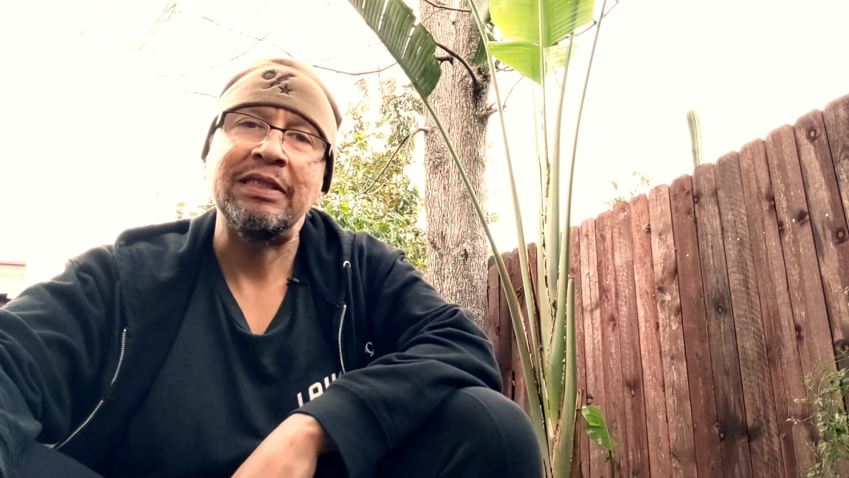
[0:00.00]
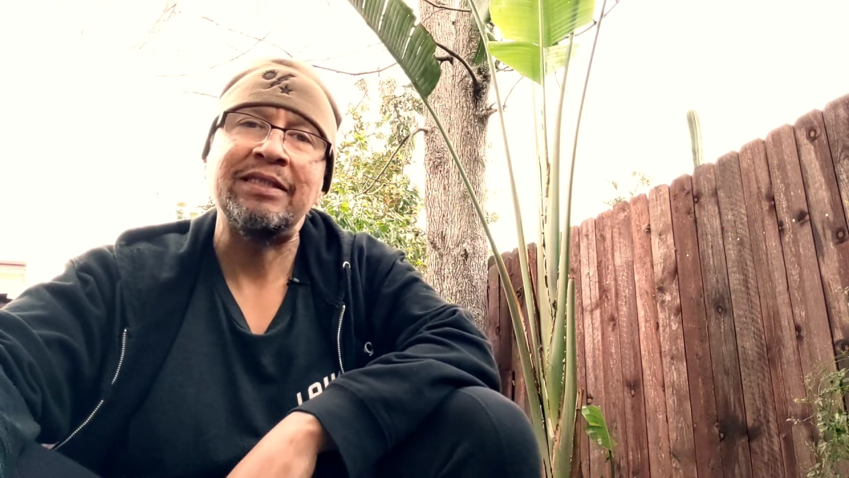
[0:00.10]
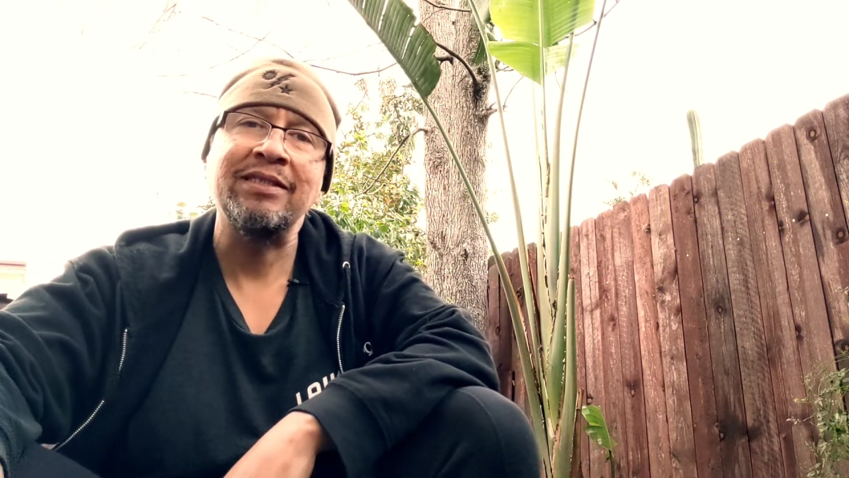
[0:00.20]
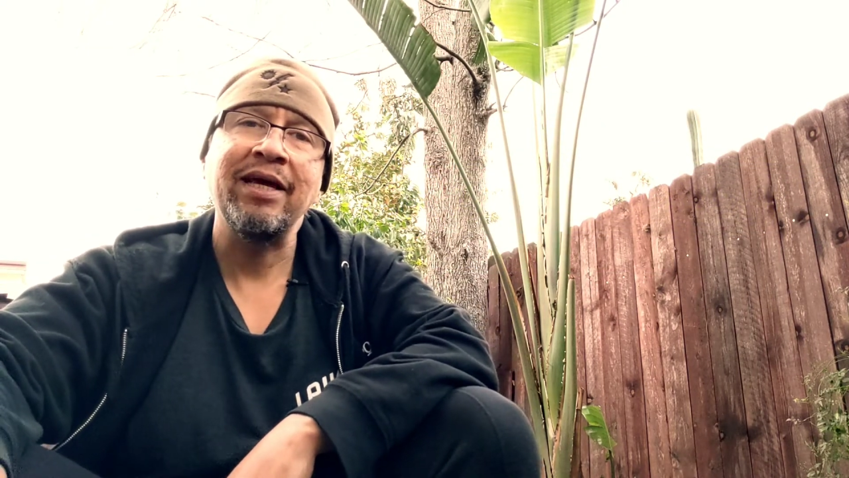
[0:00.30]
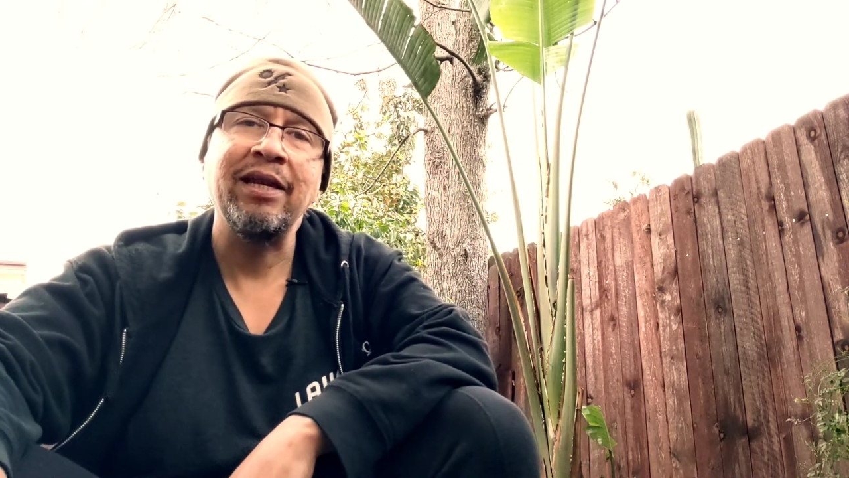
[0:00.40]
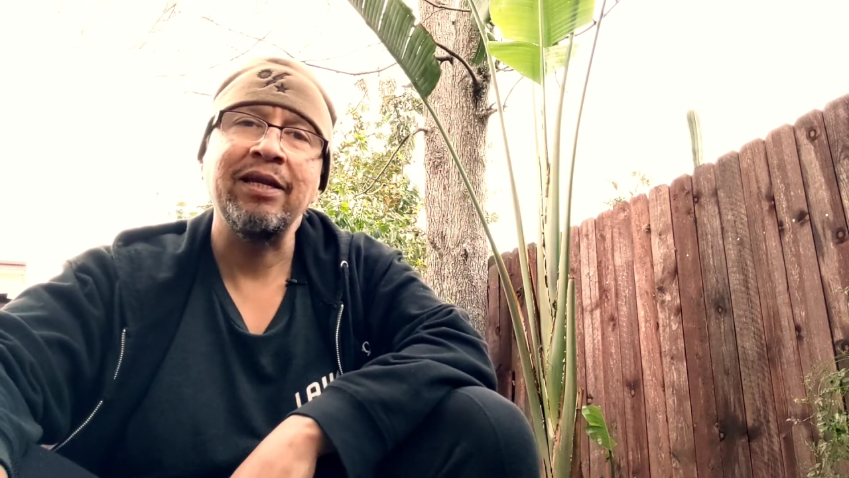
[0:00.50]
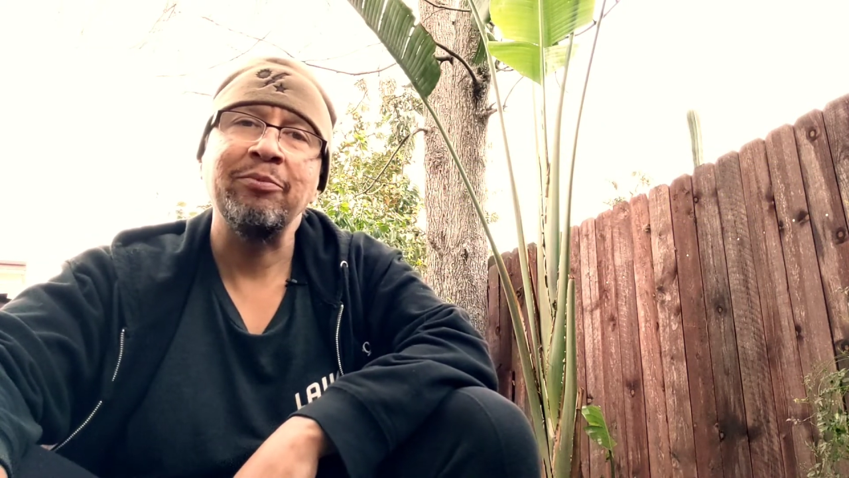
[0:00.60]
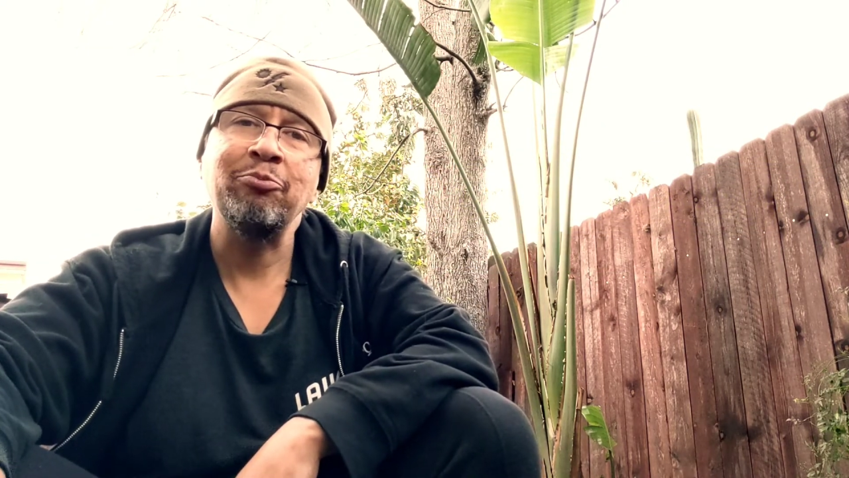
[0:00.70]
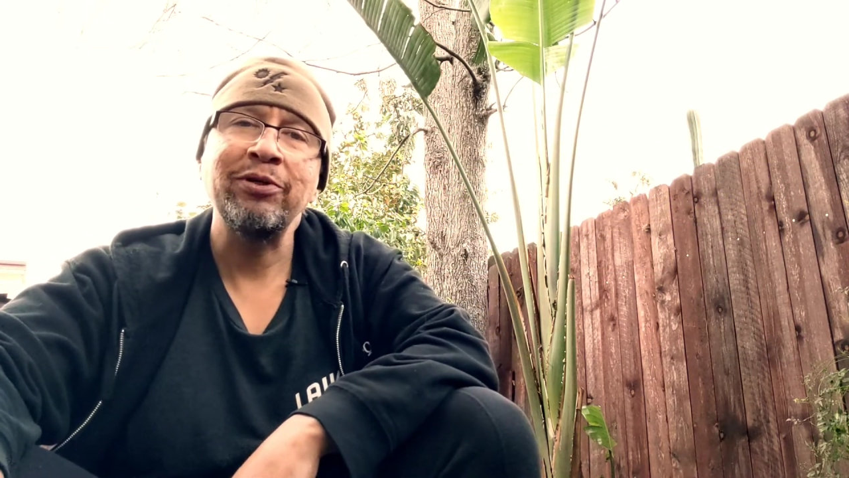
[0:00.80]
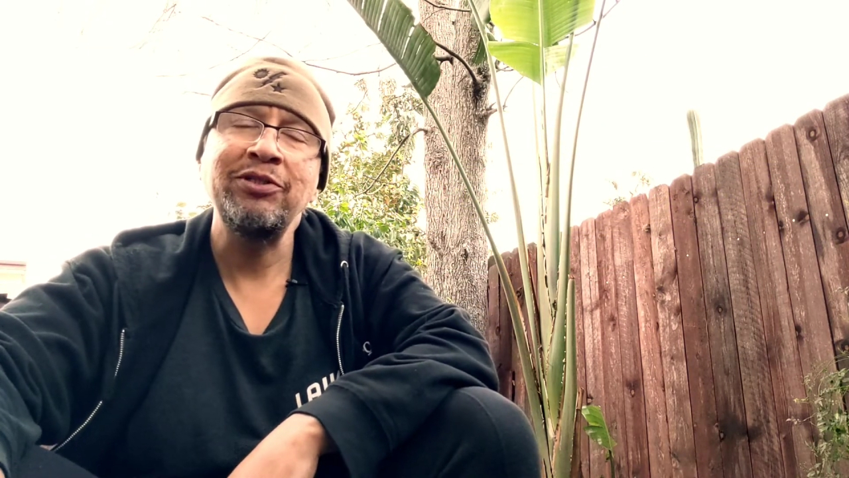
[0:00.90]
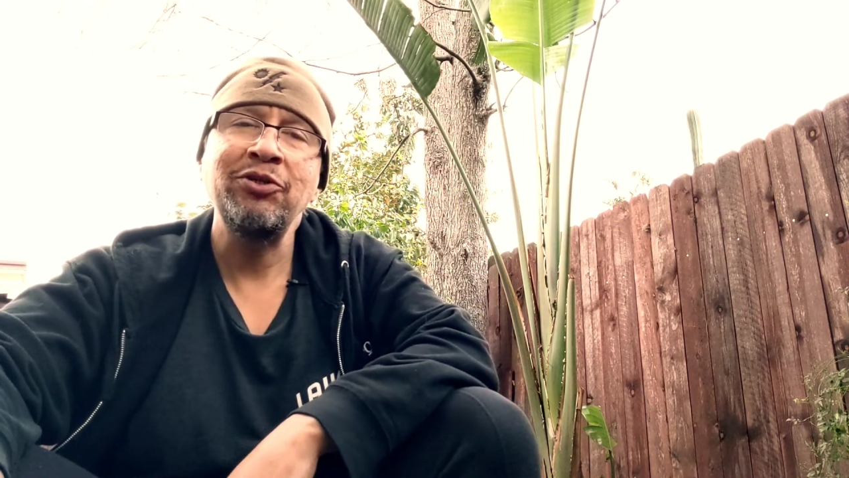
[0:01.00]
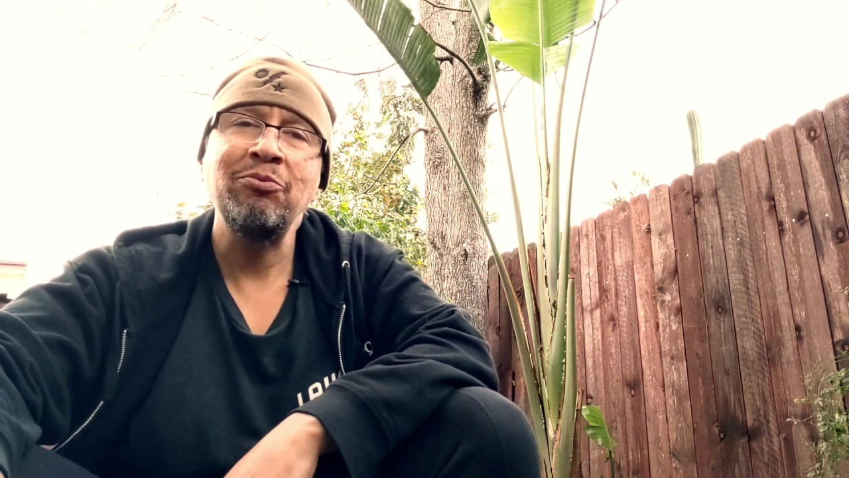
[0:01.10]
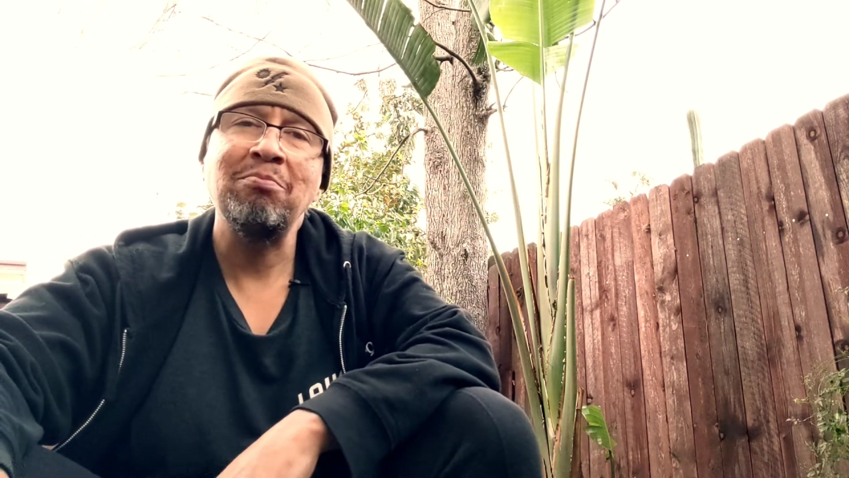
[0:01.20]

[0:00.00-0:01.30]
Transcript: is that it brings your